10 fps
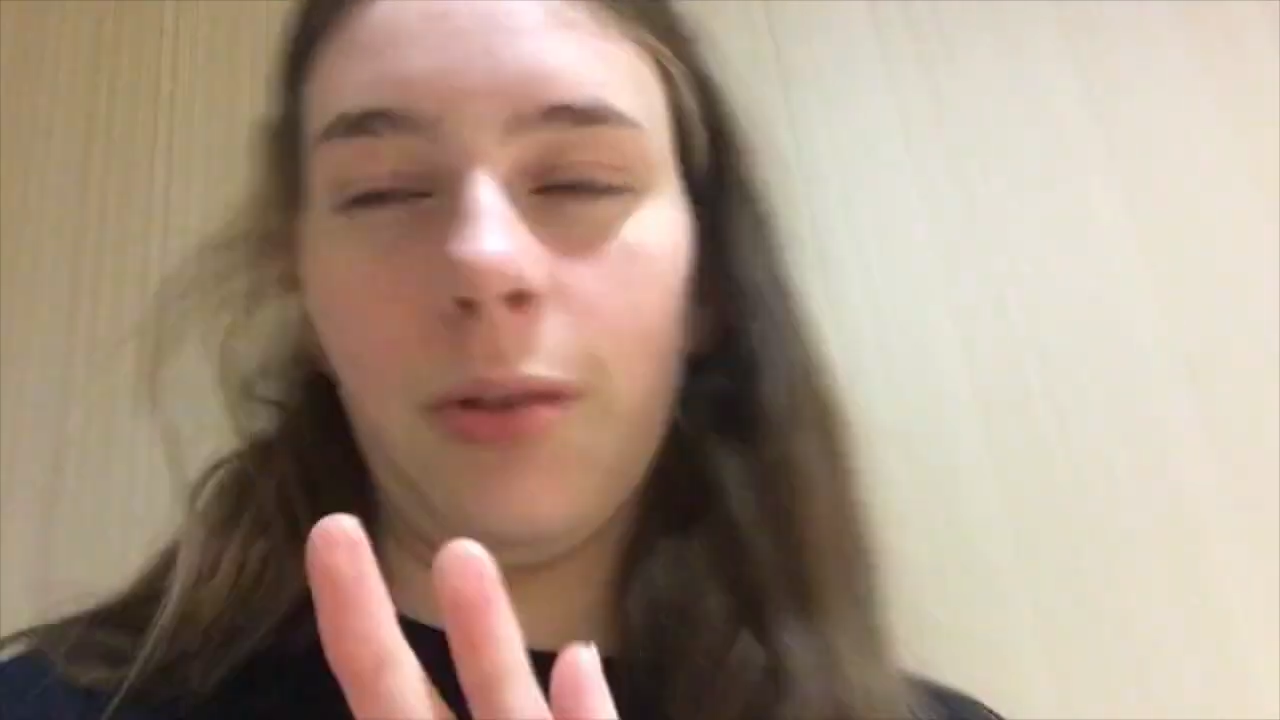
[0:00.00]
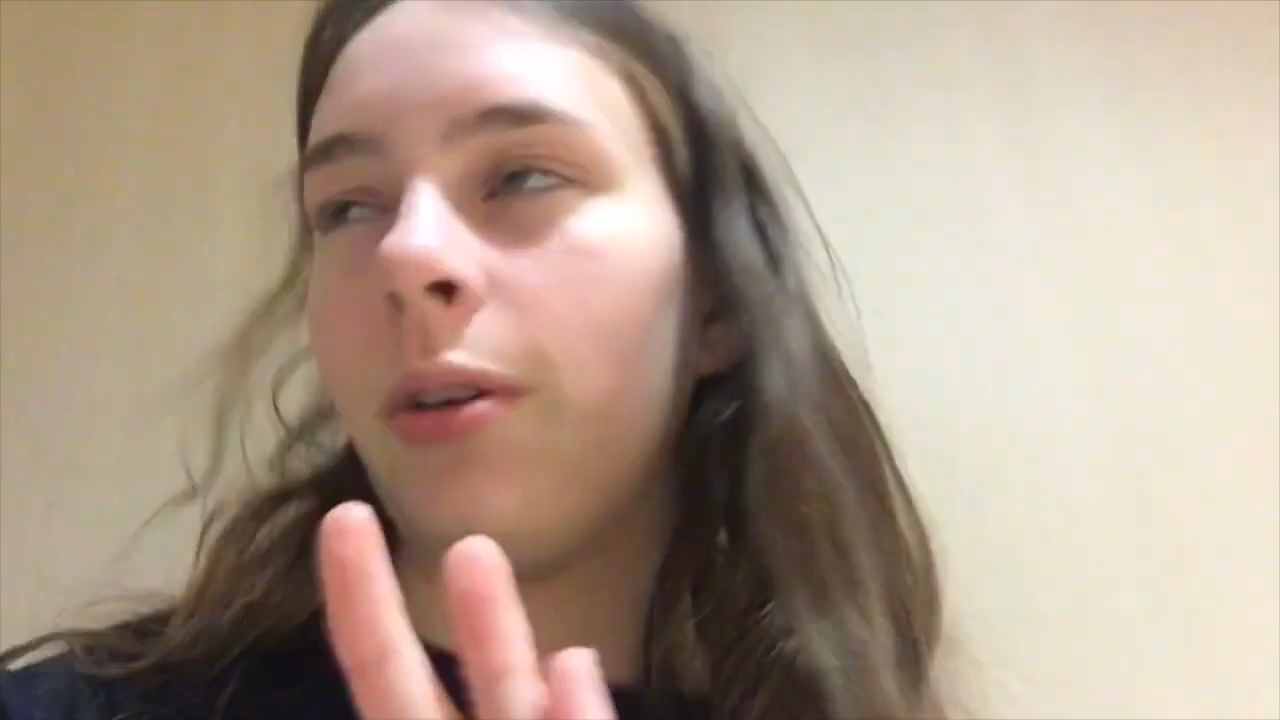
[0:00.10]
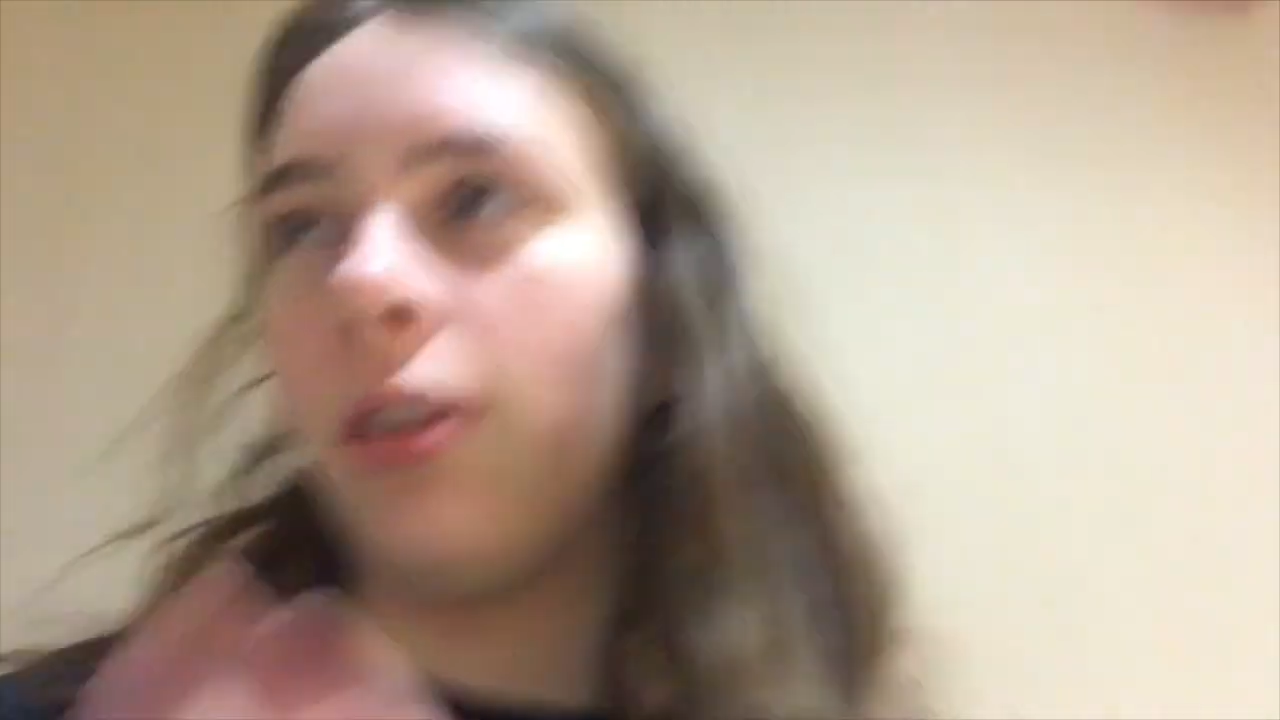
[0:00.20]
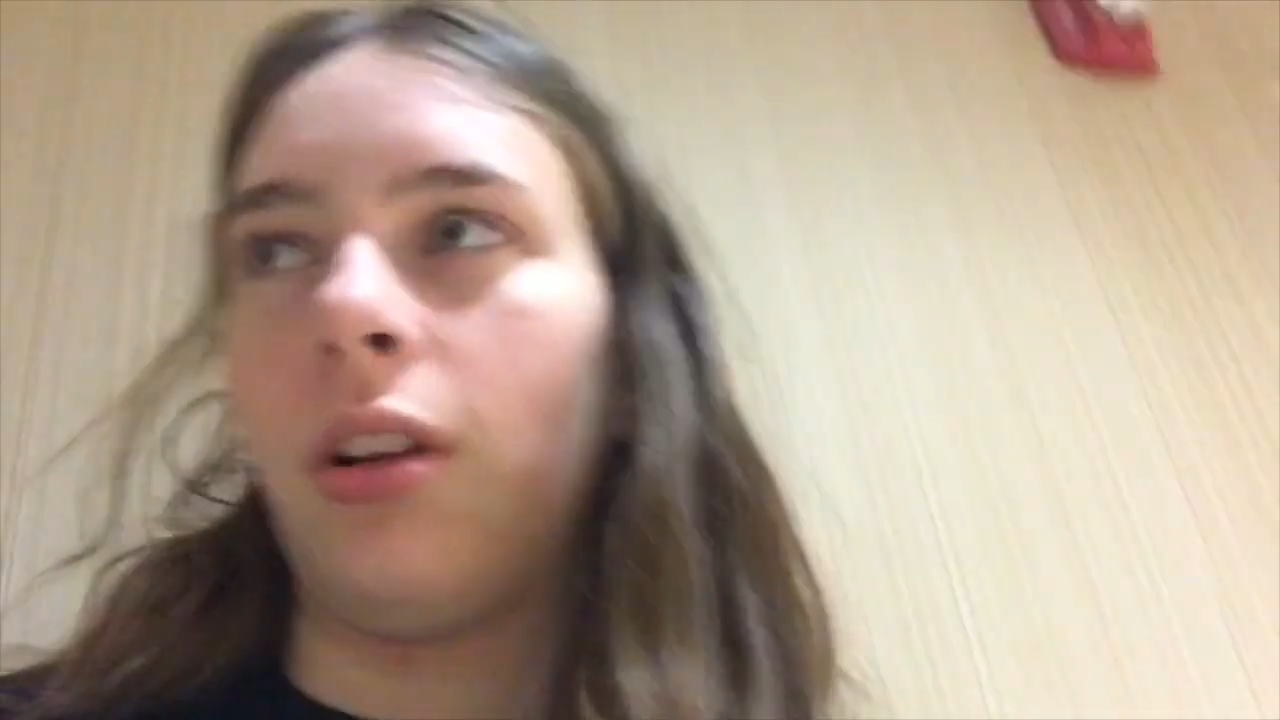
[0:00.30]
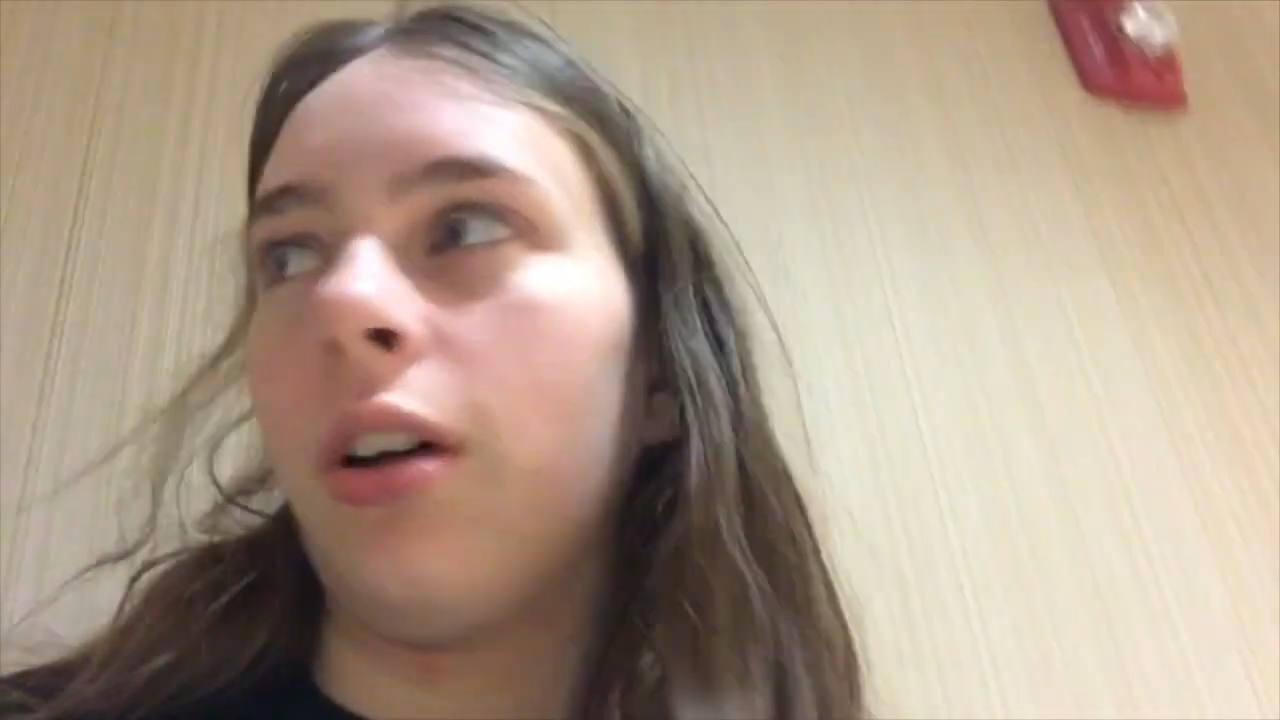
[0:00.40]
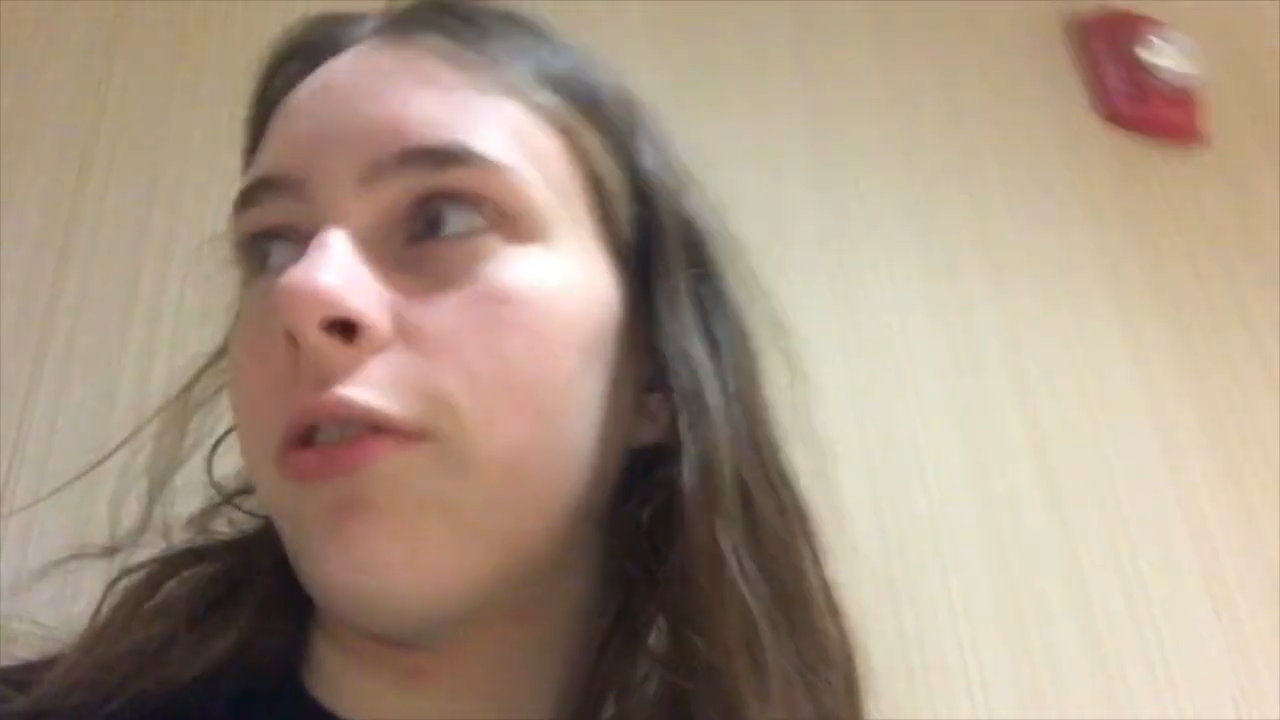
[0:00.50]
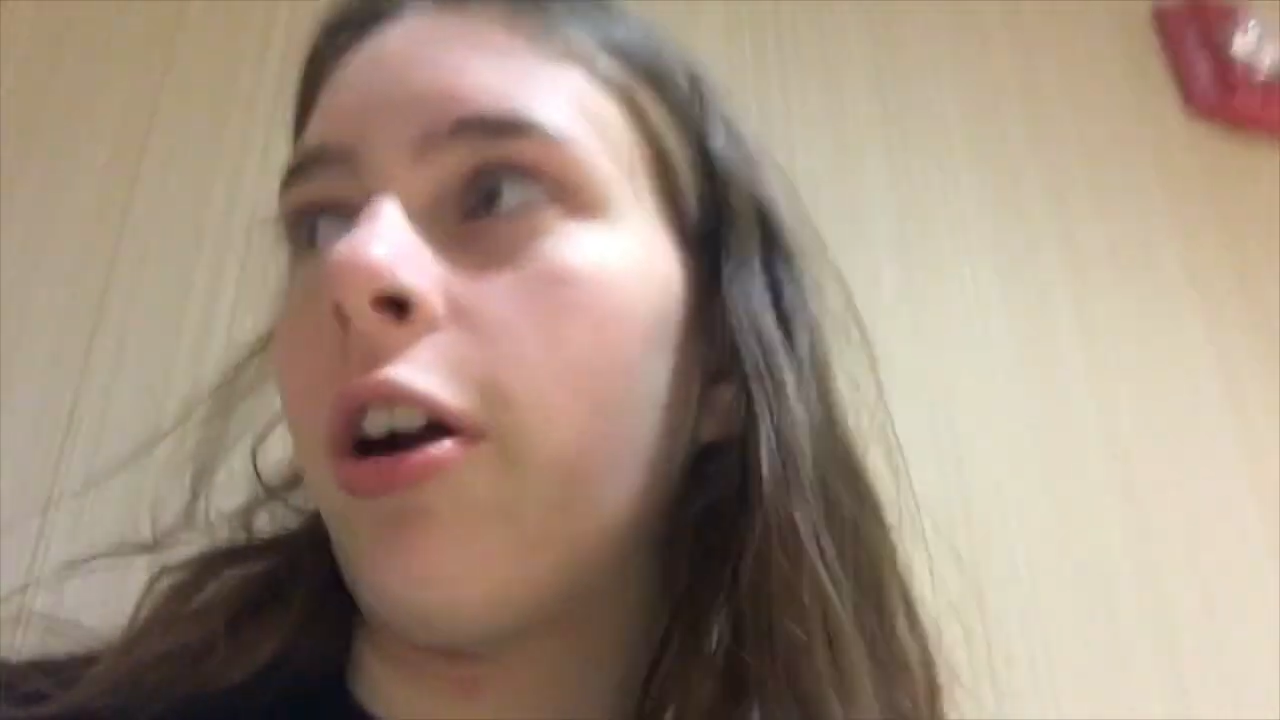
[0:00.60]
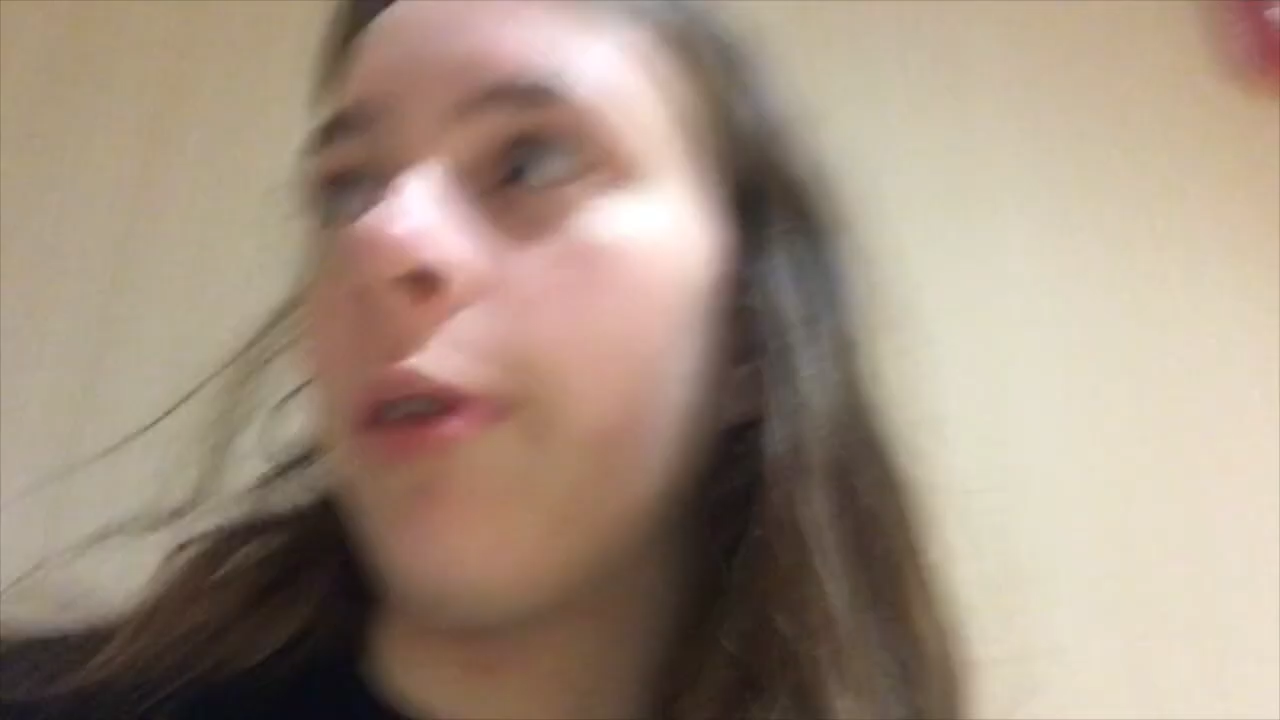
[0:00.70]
wanted to look for.